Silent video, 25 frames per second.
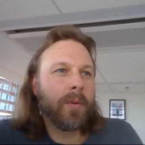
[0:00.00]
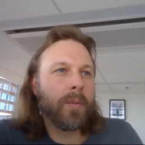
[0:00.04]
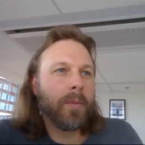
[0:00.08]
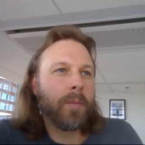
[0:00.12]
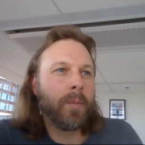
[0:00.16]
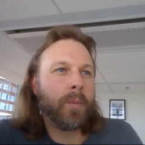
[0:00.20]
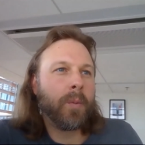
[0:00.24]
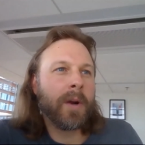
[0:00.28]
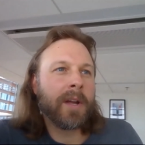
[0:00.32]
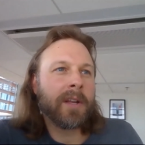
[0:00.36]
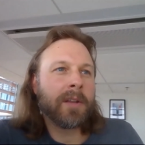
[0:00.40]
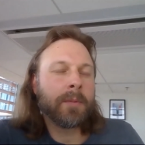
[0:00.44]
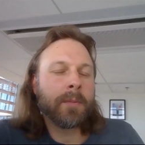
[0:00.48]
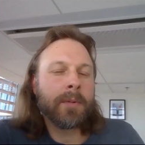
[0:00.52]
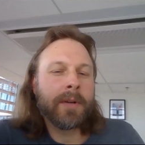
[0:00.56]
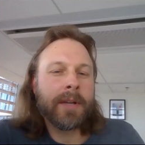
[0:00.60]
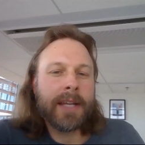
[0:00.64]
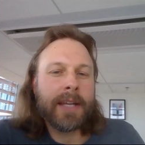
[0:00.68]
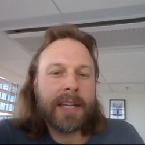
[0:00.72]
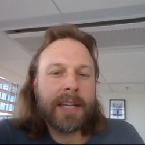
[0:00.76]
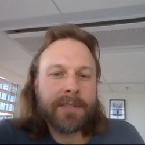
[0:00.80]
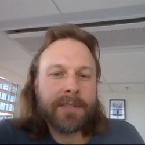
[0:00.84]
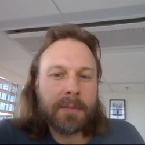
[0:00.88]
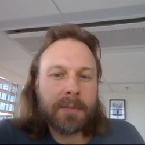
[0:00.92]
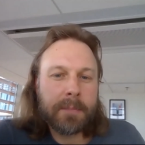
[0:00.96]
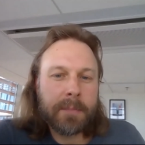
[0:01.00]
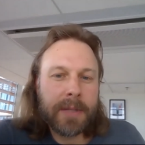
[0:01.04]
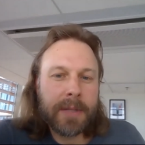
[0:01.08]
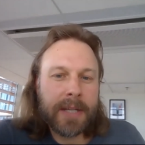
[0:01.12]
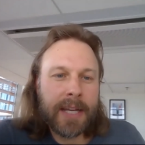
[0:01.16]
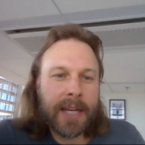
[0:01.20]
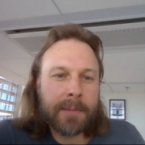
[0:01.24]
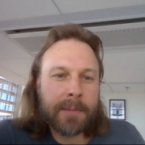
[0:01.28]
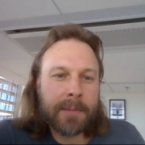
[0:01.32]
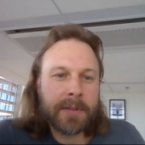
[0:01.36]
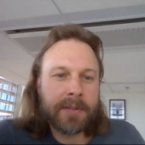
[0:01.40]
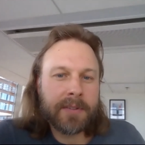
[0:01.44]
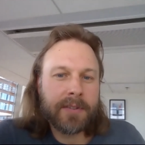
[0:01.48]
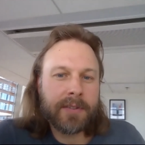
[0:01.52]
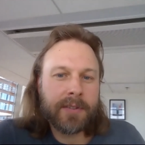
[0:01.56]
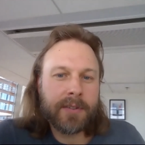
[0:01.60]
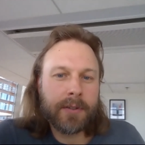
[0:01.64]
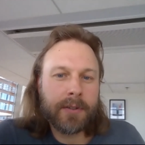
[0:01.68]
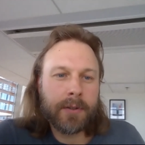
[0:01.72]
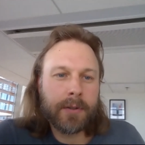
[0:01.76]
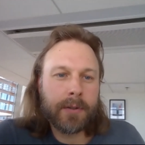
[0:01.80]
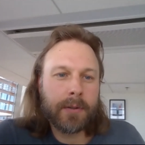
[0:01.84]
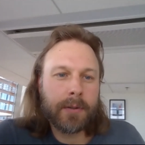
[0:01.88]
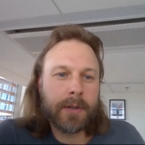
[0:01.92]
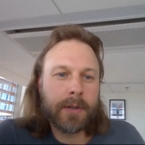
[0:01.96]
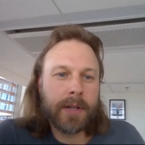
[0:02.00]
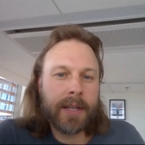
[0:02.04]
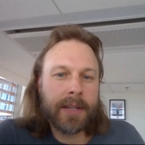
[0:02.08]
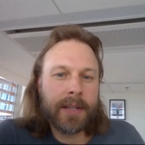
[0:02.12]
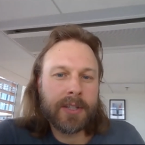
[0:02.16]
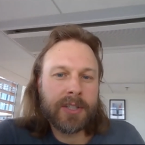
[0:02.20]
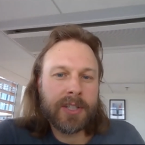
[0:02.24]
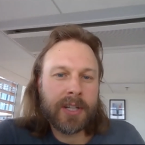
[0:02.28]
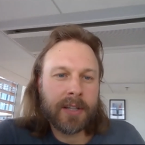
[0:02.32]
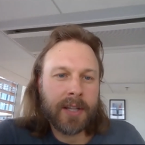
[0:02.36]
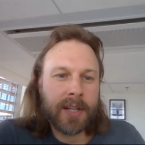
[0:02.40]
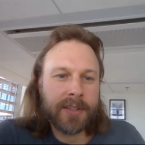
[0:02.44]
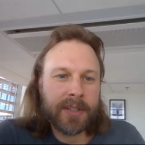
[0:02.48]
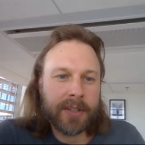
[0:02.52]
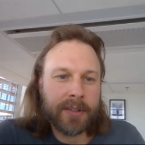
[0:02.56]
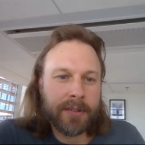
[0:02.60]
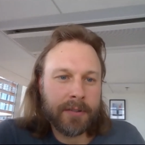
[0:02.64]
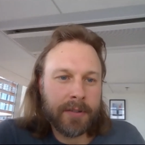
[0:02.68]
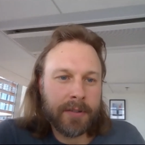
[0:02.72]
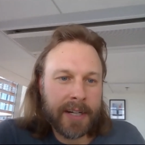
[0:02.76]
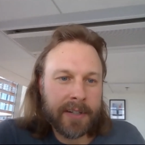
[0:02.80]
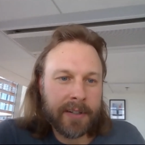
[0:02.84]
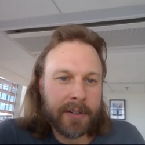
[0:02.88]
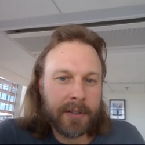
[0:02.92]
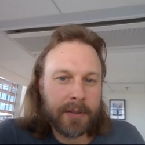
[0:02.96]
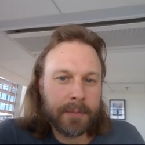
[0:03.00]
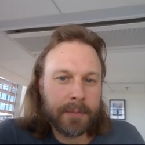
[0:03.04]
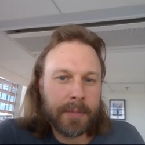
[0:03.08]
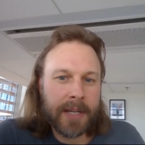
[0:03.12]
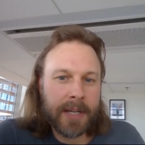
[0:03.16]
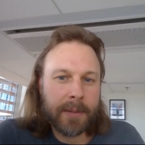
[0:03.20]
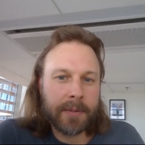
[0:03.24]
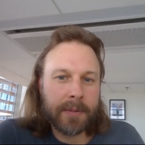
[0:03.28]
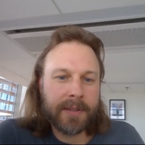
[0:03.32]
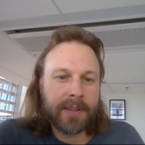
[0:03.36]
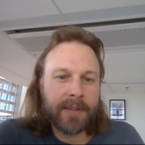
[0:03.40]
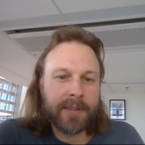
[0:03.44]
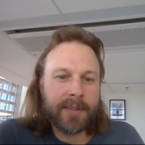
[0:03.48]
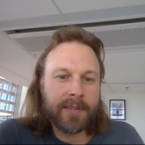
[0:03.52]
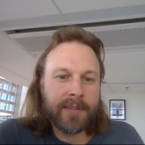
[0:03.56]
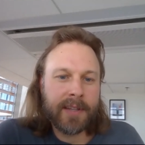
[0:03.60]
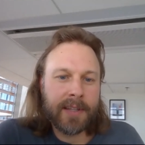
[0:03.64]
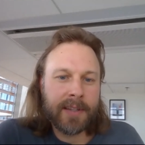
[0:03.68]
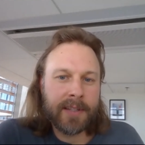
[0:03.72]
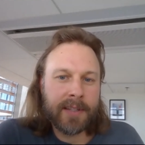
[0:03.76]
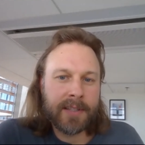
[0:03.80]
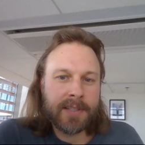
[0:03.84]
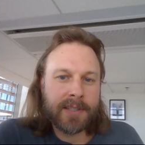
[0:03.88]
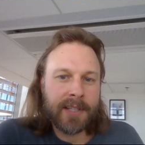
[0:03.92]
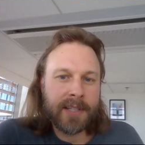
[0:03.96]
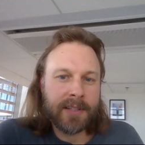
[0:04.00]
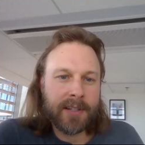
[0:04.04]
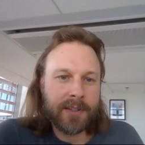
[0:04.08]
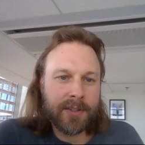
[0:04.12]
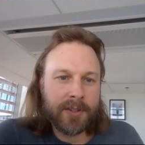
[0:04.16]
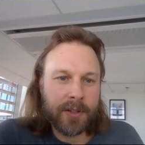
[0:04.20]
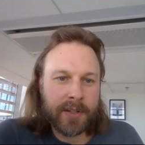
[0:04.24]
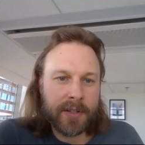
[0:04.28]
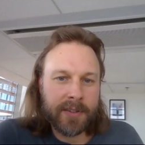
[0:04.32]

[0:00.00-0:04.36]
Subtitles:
will we even be able to, in the geologic record, be able to see this signature?